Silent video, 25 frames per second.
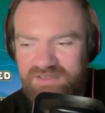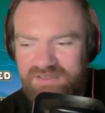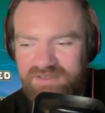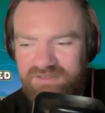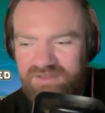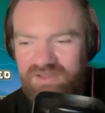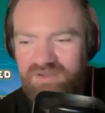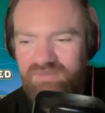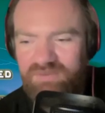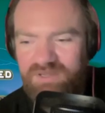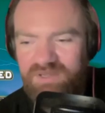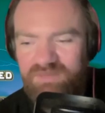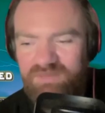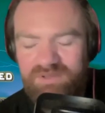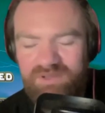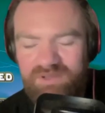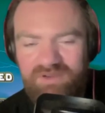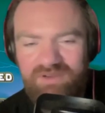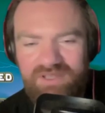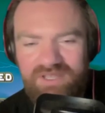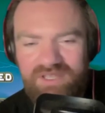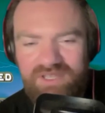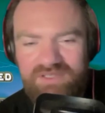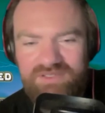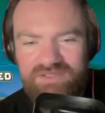no, we
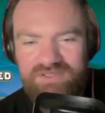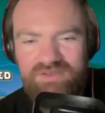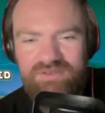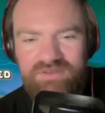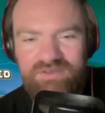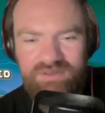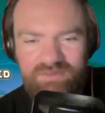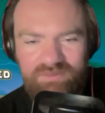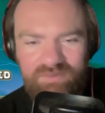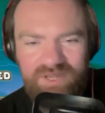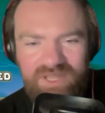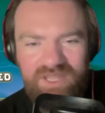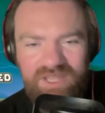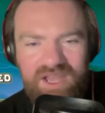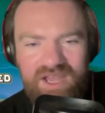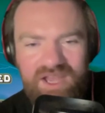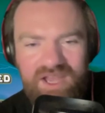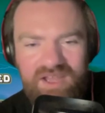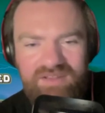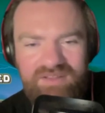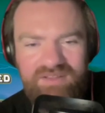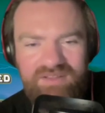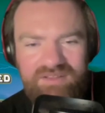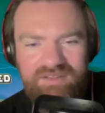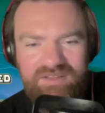belong here too, and we
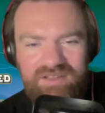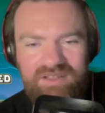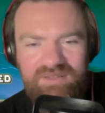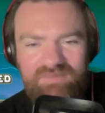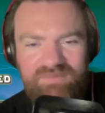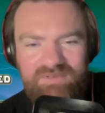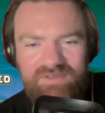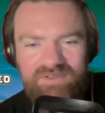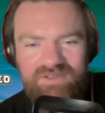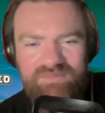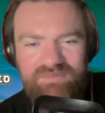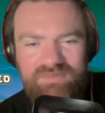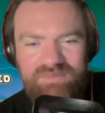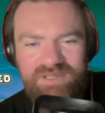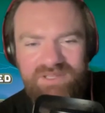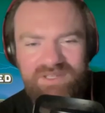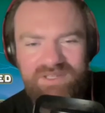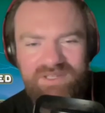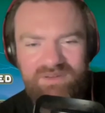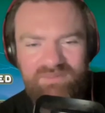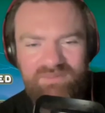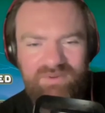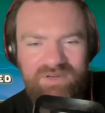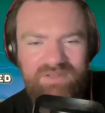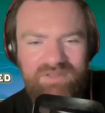are the club for. But
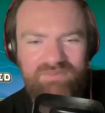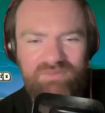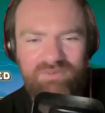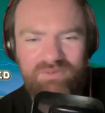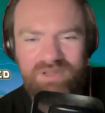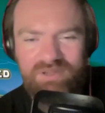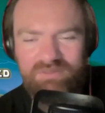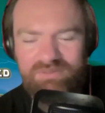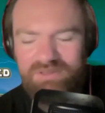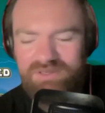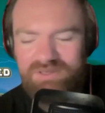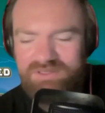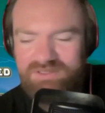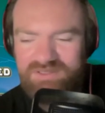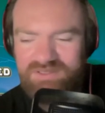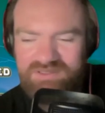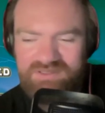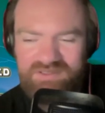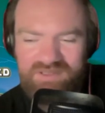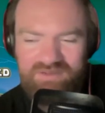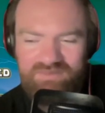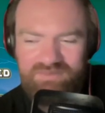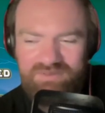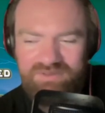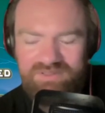then whenever we win, it's just
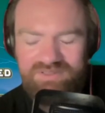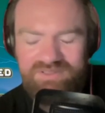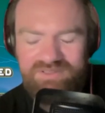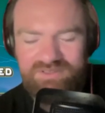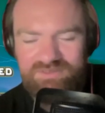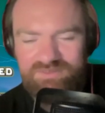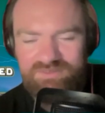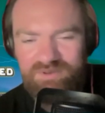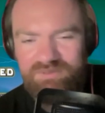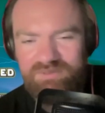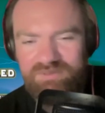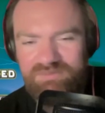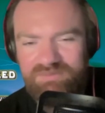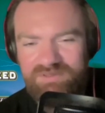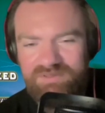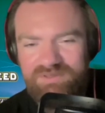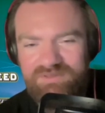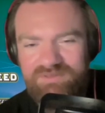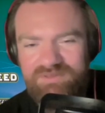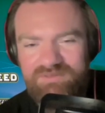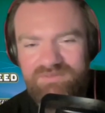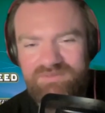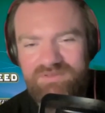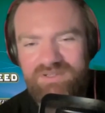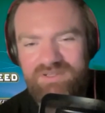like, well, this is what we've been
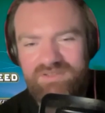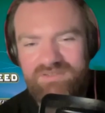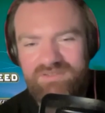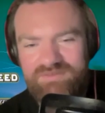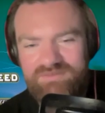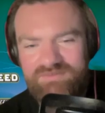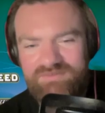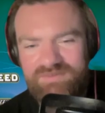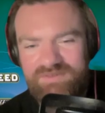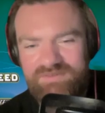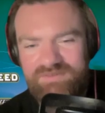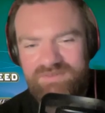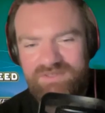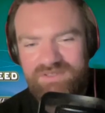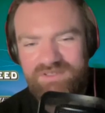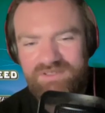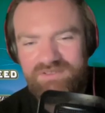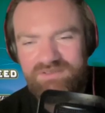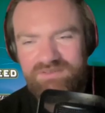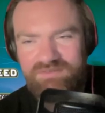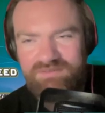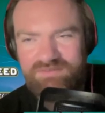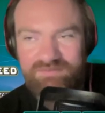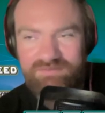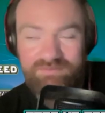doing for
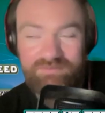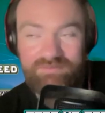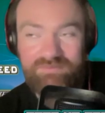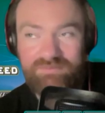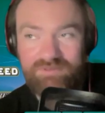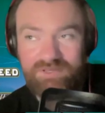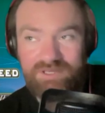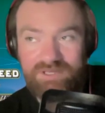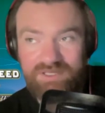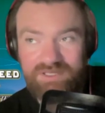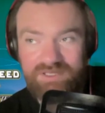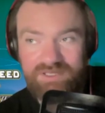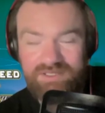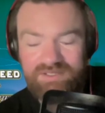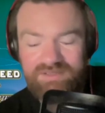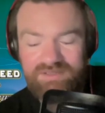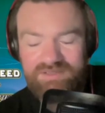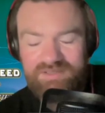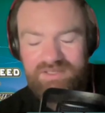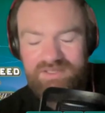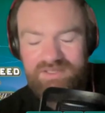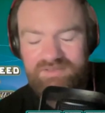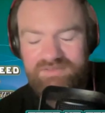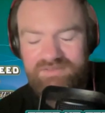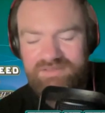153 years
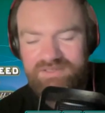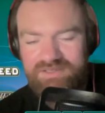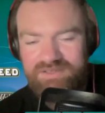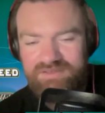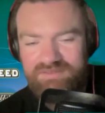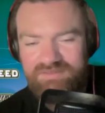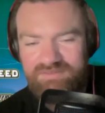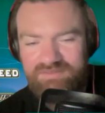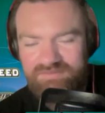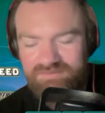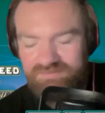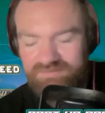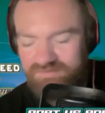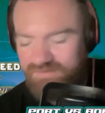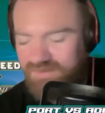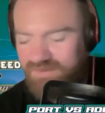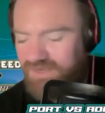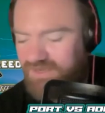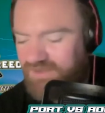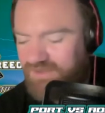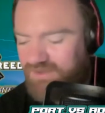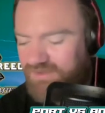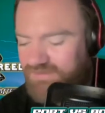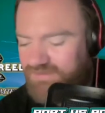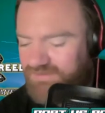now, so
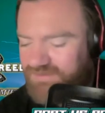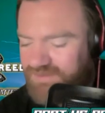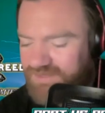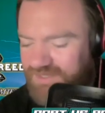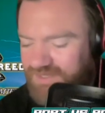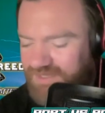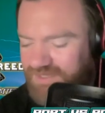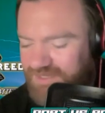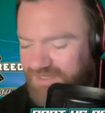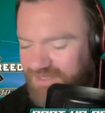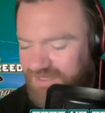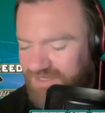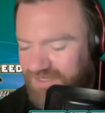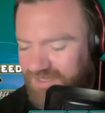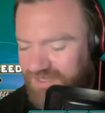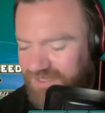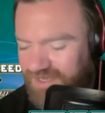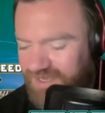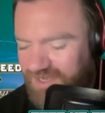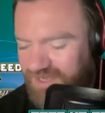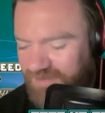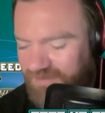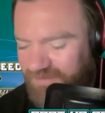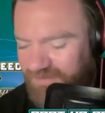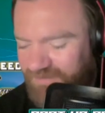fuck off.
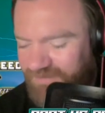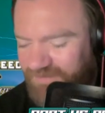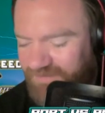Um,